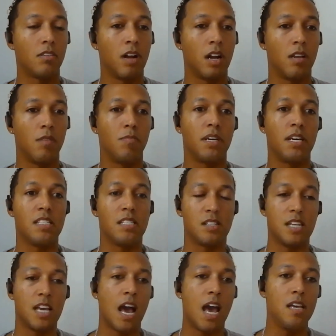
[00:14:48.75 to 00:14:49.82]
right? Because
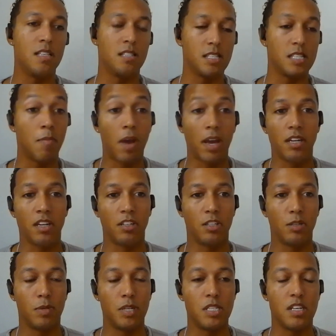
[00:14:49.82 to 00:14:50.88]
TI is a
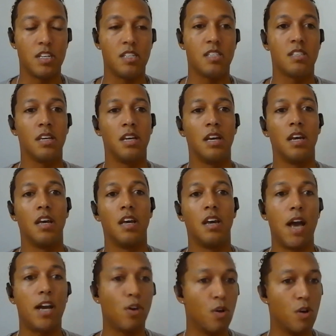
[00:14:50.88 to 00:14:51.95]
semiconductor business.
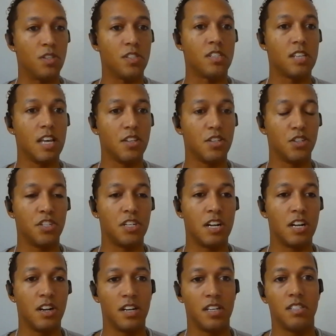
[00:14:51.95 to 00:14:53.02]
My goal as a sales
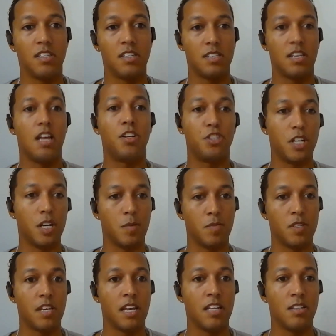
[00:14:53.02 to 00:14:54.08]
engineer is to sell
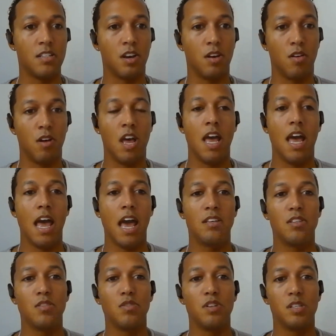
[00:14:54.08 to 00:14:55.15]
chips. And so
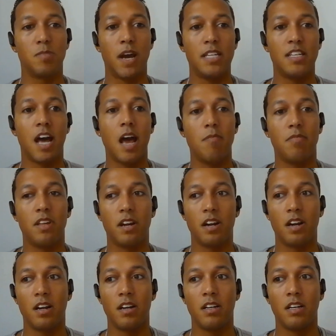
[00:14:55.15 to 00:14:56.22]
as soon as my time
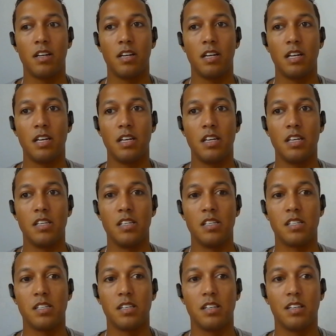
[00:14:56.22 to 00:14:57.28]
there
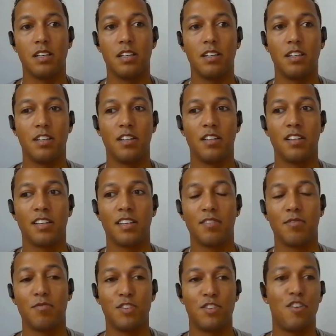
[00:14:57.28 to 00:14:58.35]
is
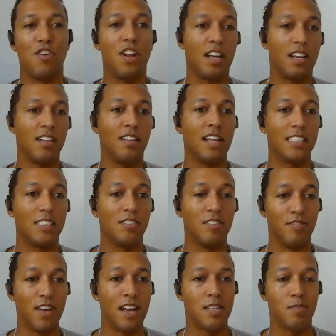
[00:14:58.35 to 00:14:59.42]
returning less of an
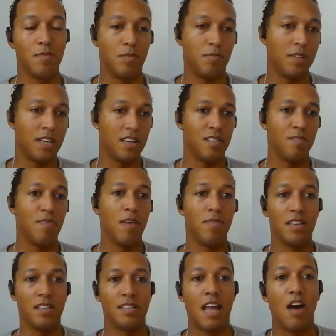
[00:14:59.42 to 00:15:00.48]
investment because
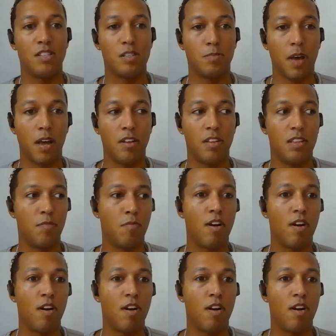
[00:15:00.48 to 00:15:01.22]
maybe now it's about the